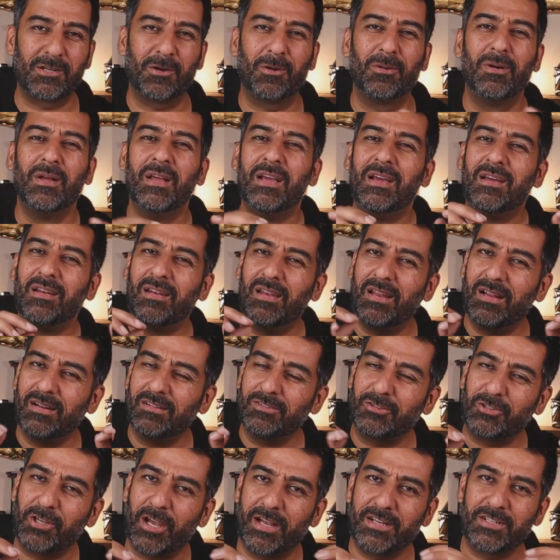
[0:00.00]
So
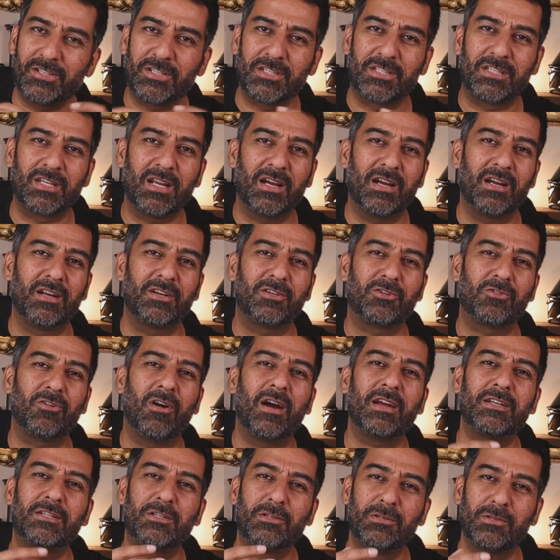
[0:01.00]
little changes,
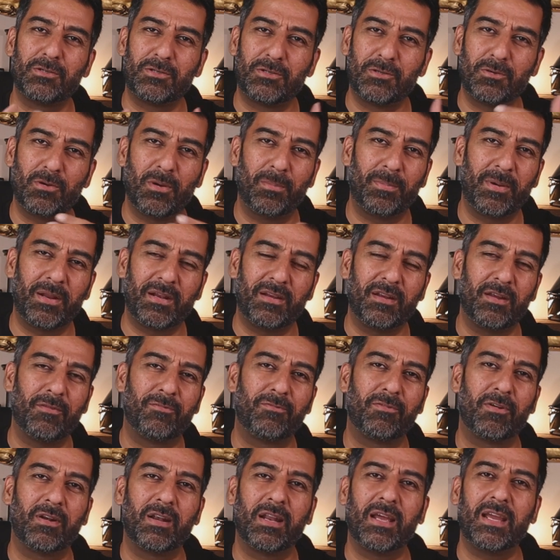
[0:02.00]
try to do a bit
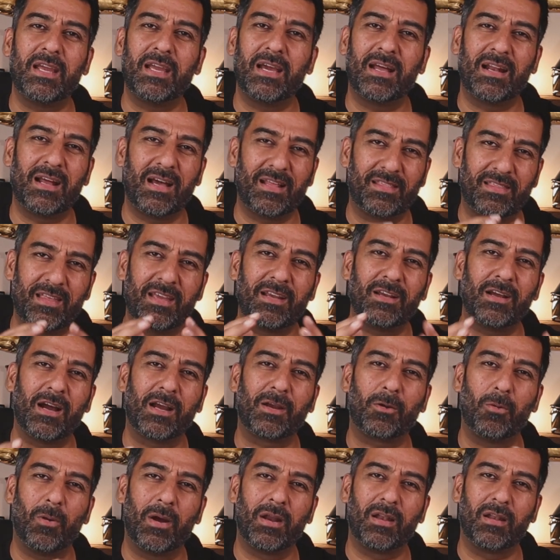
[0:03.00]
differently, and I think
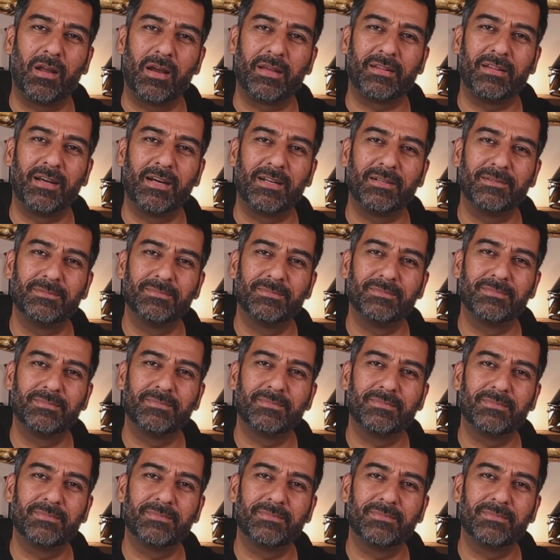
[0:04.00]
I quite like that.